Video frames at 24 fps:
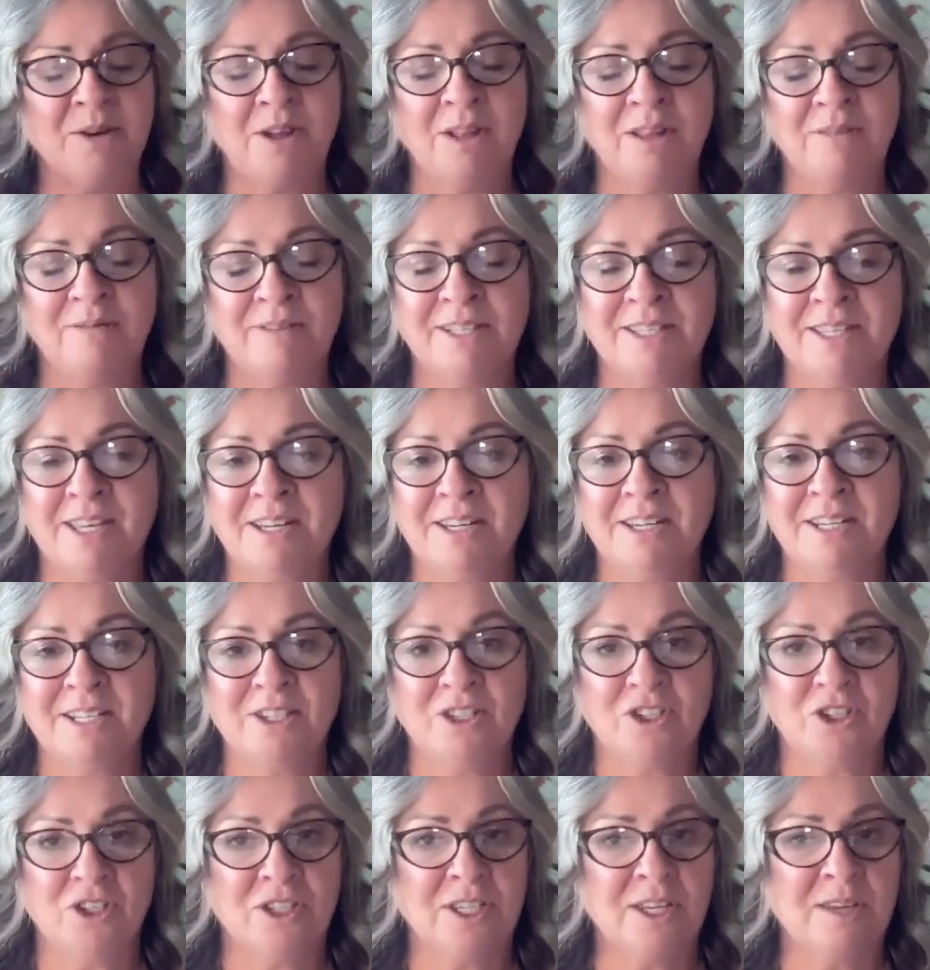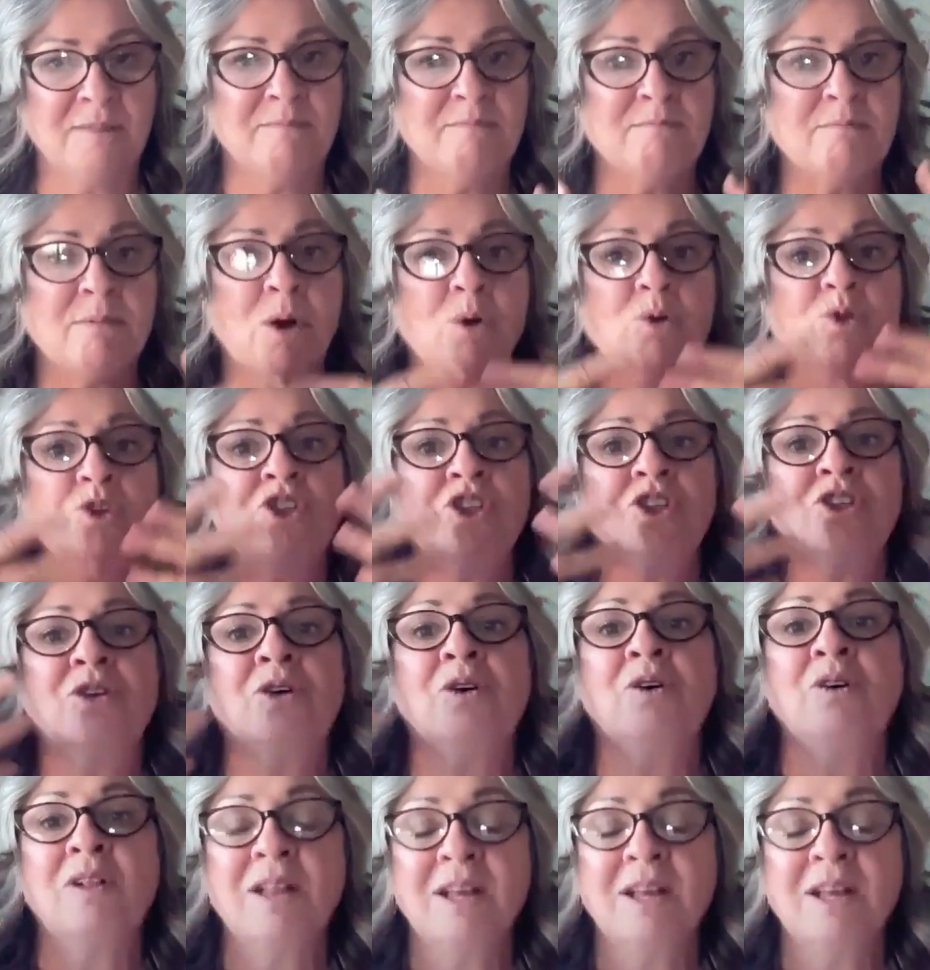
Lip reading: and all of a sudden it's just emotion